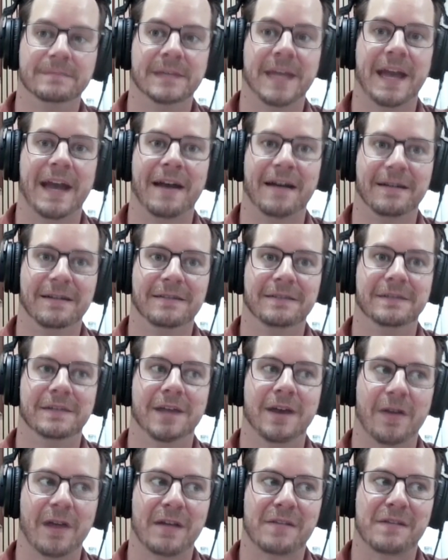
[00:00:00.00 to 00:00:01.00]
Yeah.
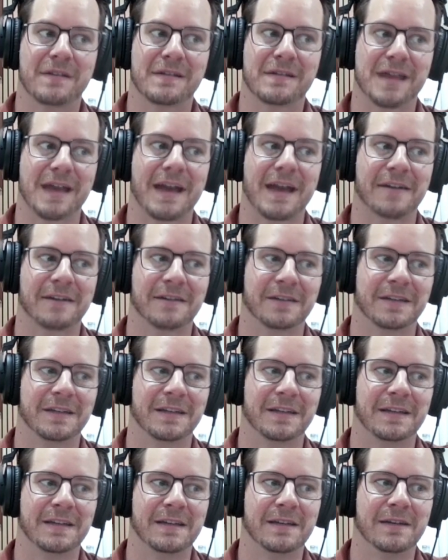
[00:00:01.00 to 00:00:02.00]
No, that's
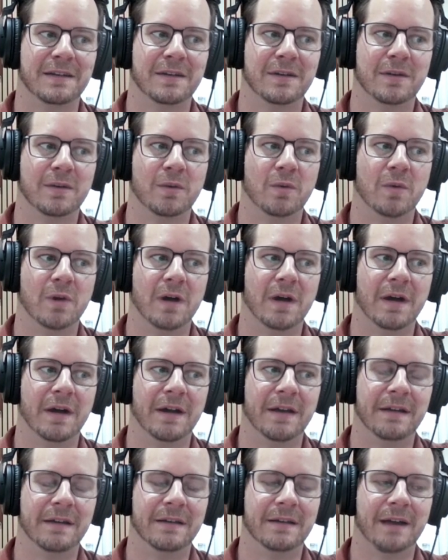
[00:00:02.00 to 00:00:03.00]
exactly
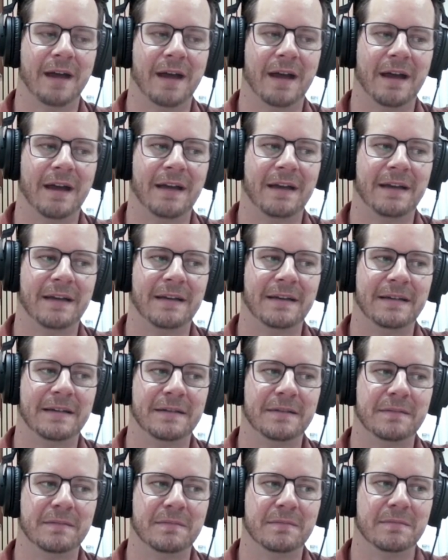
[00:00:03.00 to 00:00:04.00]
what
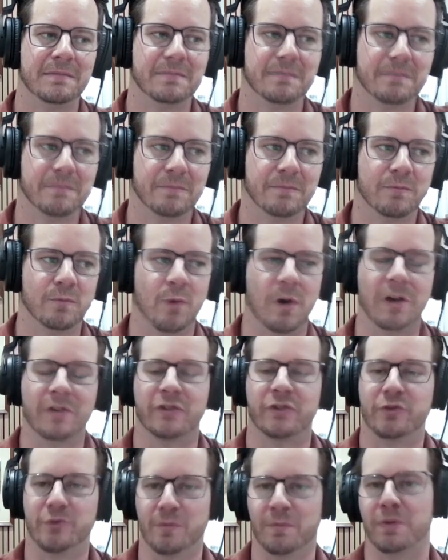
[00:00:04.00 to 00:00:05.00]
I want
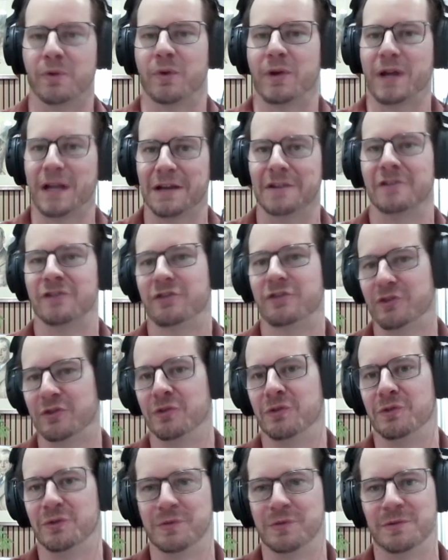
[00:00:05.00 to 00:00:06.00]
to bring
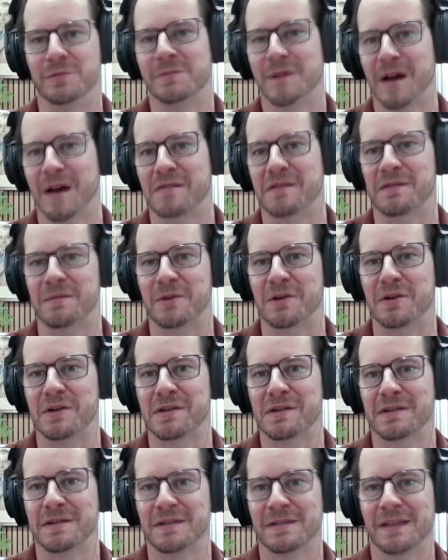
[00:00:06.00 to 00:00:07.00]
to
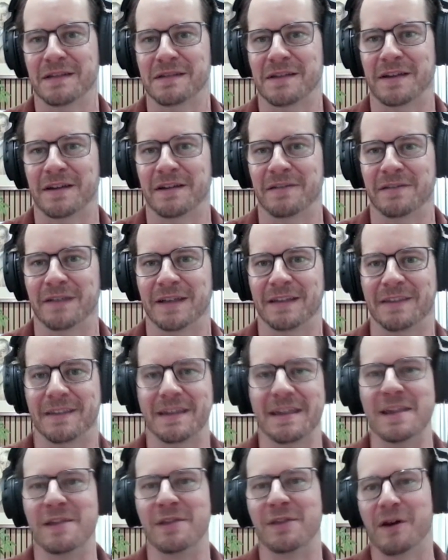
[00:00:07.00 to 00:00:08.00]
customers. That's kind of like
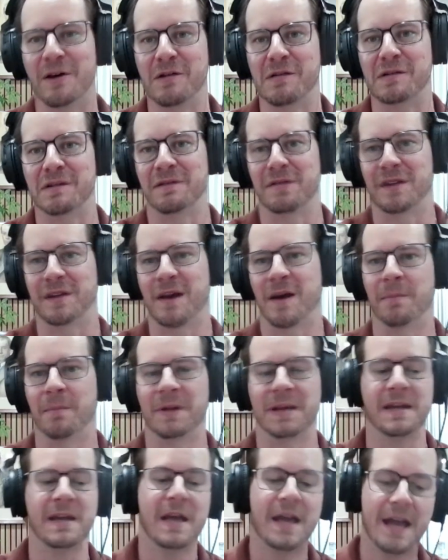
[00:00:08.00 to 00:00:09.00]
the ethos of the
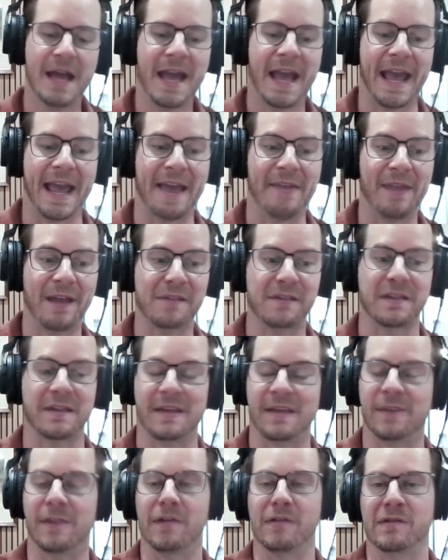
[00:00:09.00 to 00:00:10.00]
company. And that's
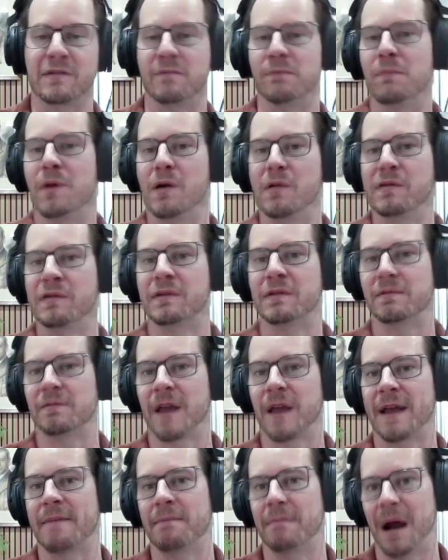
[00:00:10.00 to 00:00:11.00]
the ethos of most
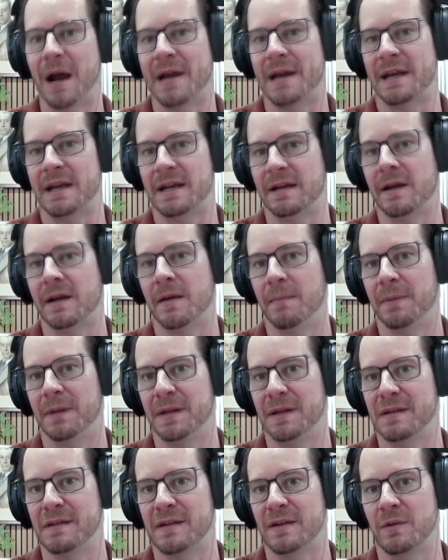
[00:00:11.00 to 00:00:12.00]
like mining
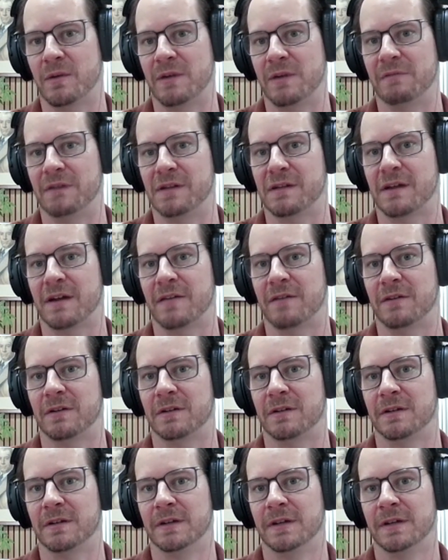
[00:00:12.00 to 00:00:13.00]
companies that we've discovered.